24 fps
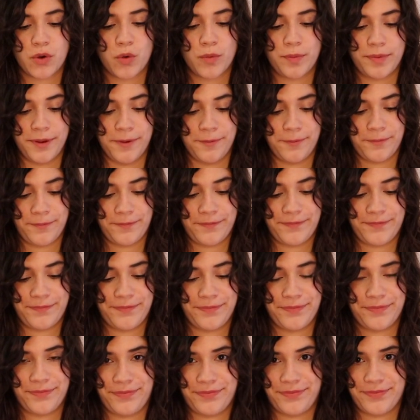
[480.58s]
open,
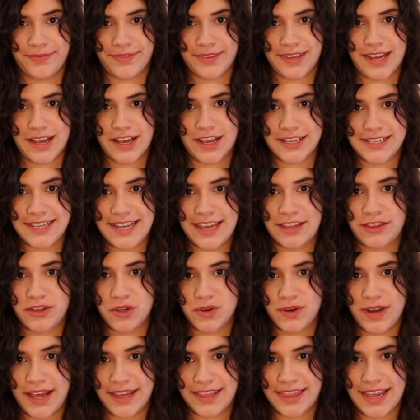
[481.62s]
because I do
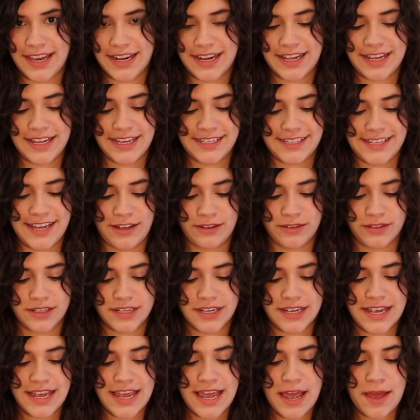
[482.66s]
like that click sound,
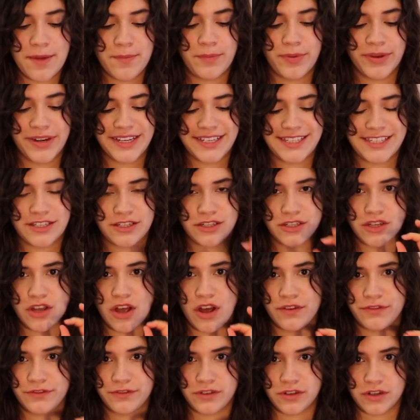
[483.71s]
but it's
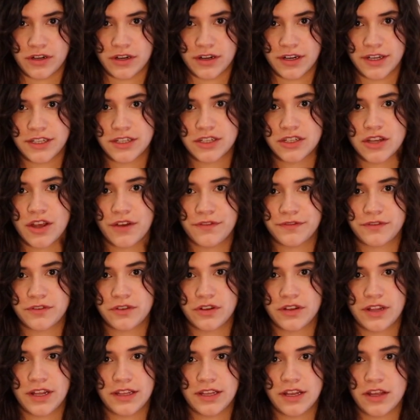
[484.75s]

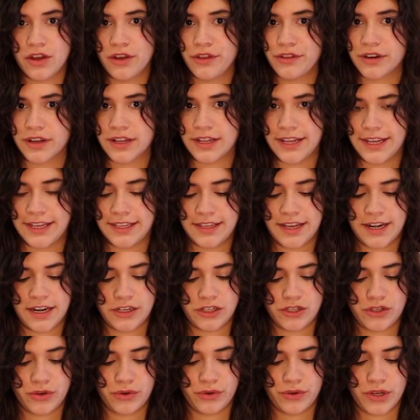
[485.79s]
softer than the other click that I
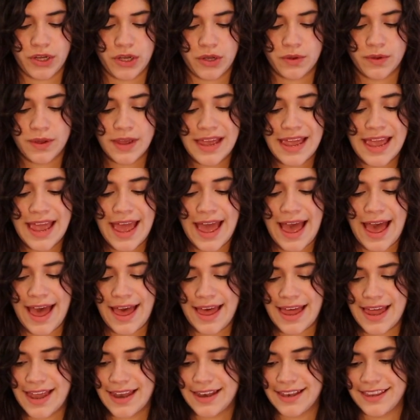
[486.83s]
showed you.
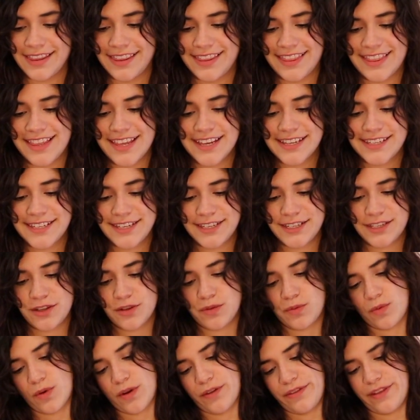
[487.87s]
And this is
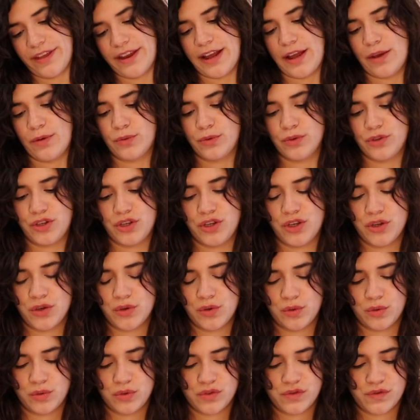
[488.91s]
the one that I would
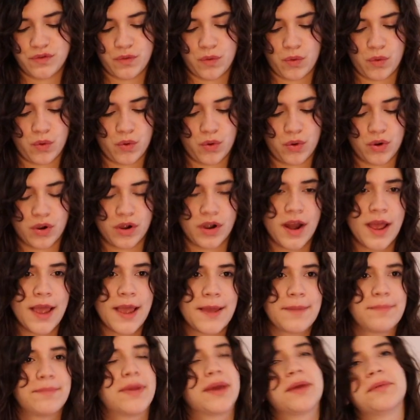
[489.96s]
use for
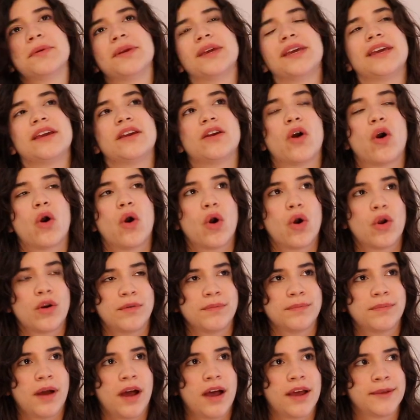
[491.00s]
maybe
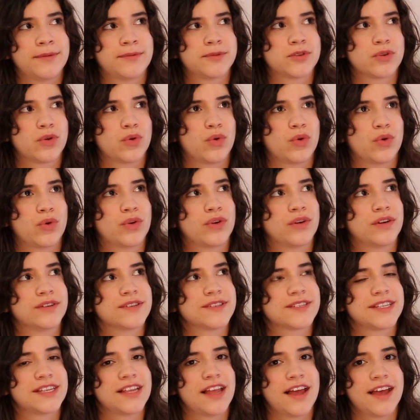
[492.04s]
hornpipes or
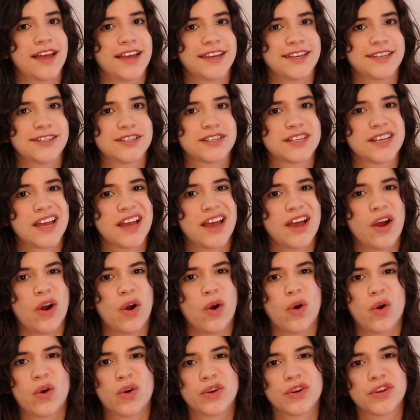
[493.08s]
slides,
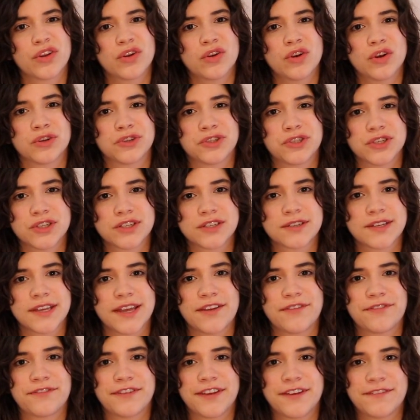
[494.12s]
or just
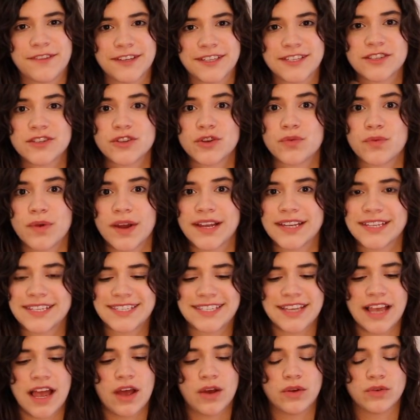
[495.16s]
if it's the right
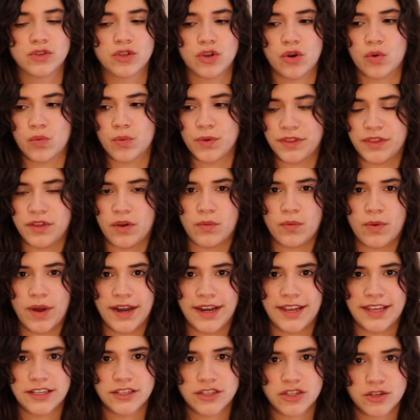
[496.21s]
sound or with the
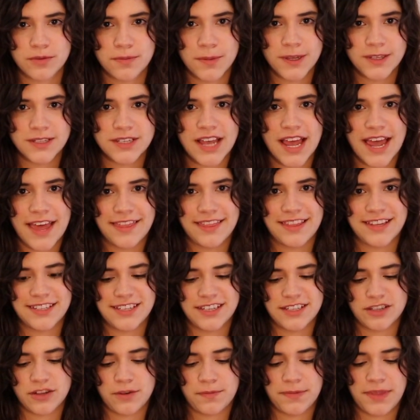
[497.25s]
right instruments. This
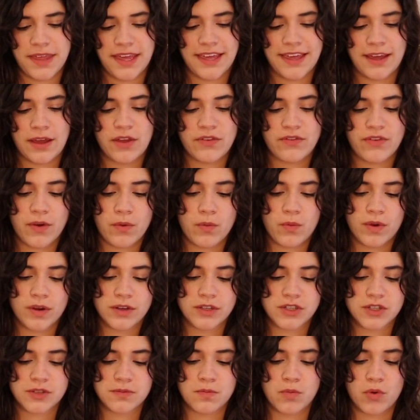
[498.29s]
is something, if I
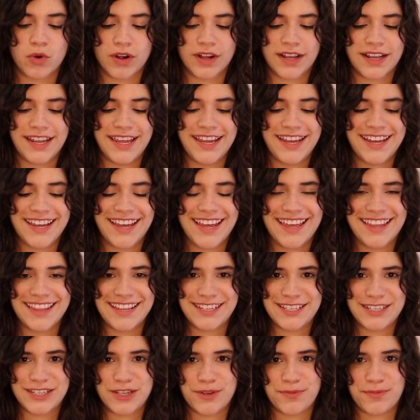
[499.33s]
want more click,
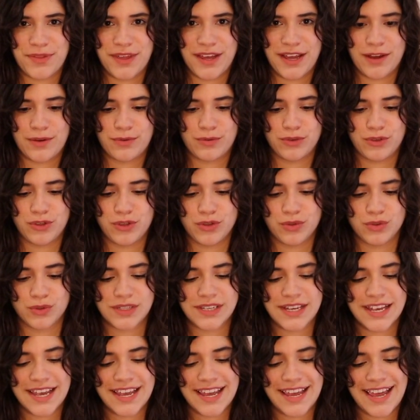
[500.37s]
this is something I would
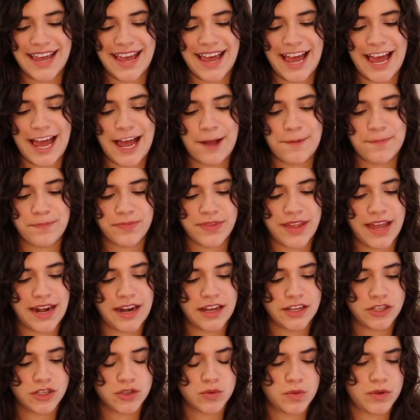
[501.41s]
use. And
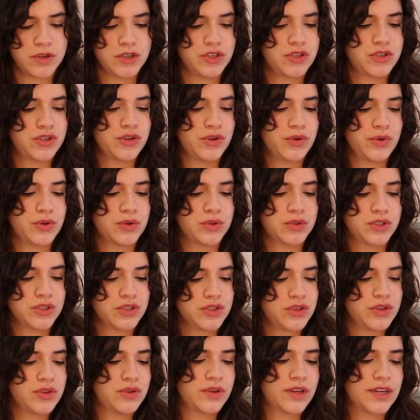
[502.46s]
I just want to show you,
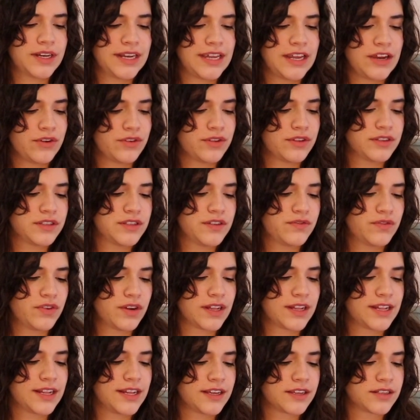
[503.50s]
just so you can hear the
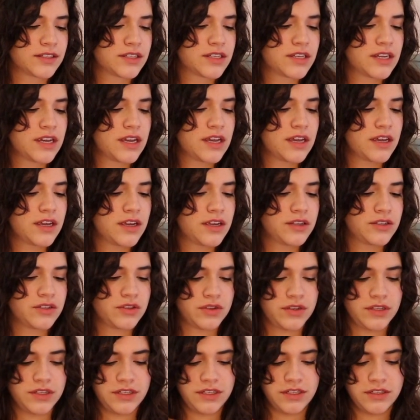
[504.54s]
different clicks. So
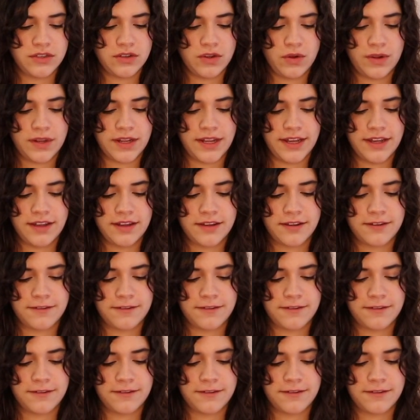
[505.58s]
this is no click.